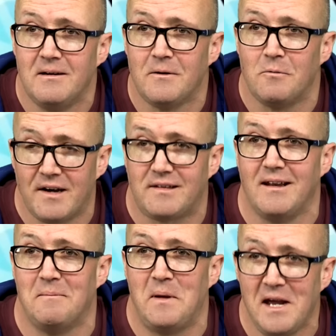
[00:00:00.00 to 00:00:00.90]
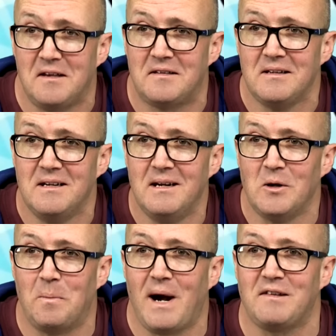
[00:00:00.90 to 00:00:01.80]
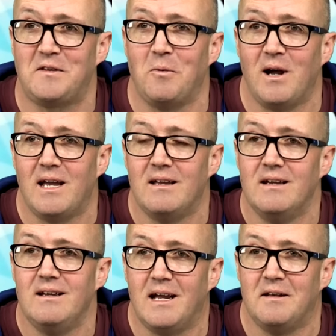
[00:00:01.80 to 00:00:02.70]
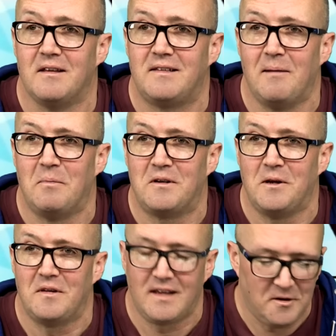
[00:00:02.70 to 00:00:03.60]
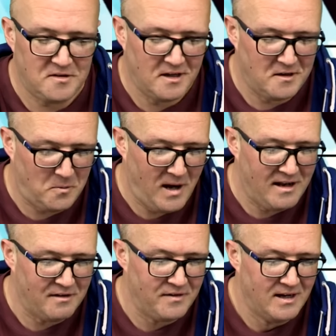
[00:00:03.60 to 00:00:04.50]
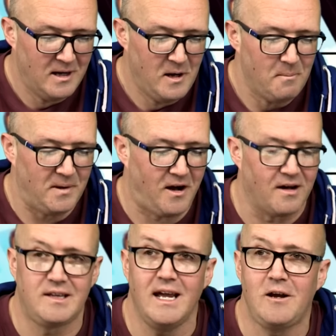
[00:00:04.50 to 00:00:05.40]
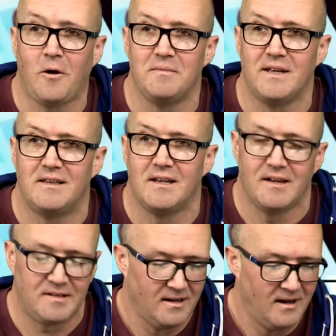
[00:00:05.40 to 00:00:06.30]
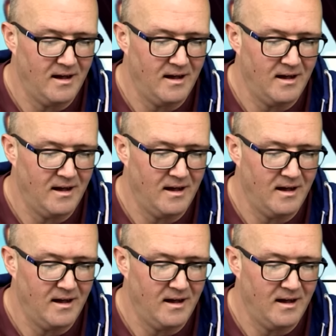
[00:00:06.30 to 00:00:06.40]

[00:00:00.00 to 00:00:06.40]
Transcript: rest in peace, who mm passed away in December 2012, because he comes into this.